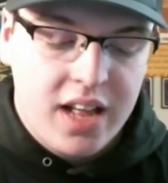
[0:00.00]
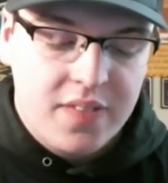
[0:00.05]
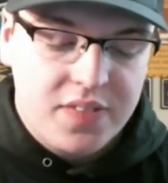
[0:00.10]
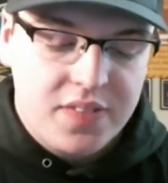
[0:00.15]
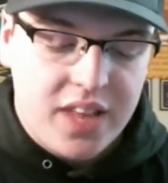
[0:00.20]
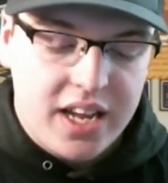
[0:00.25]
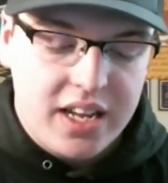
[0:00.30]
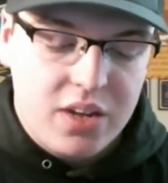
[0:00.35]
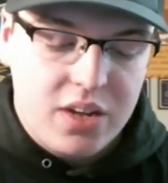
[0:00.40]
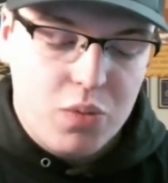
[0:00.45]

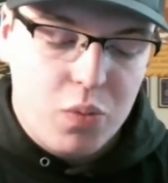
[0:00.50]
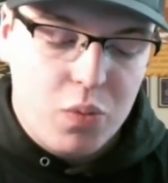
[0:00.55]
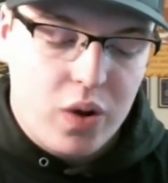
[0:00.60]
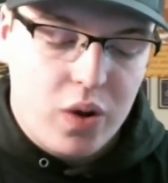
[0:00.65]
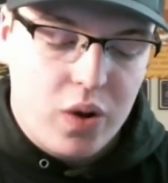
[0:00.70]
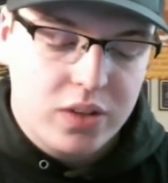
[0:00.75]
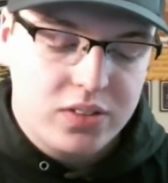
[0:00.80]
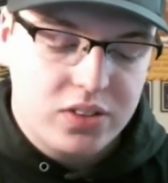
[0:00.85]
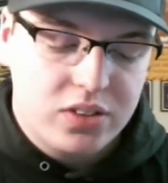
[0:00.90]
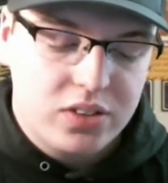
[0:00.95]
that he
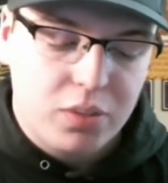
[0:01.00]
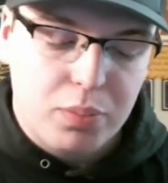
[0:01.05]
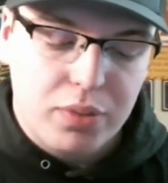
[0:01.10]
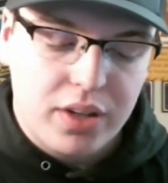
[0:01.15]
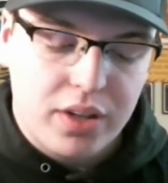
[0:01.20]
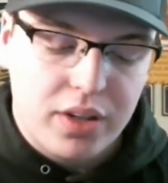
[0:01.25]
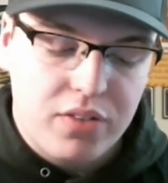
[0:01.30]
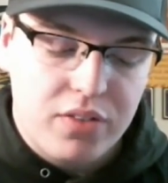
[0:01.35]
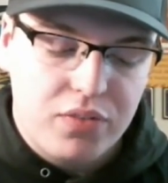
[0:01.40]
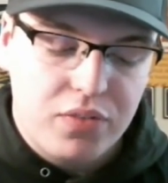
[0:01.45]
wants to
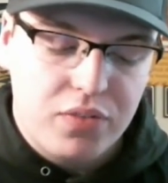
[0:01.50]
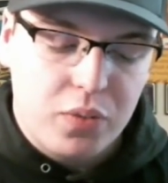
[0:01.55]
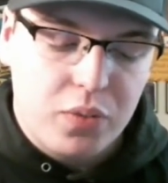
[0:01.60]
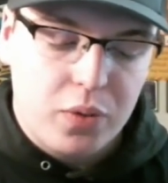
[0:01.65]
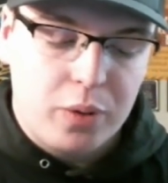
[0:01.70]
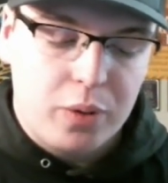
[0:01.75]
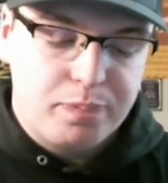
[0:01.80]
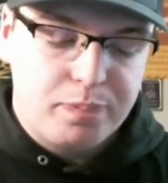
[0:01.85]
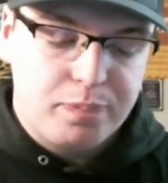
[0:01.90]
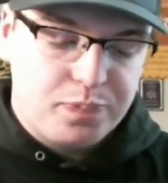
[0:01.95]
play
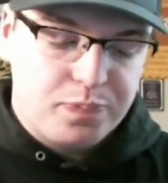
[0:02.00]
for,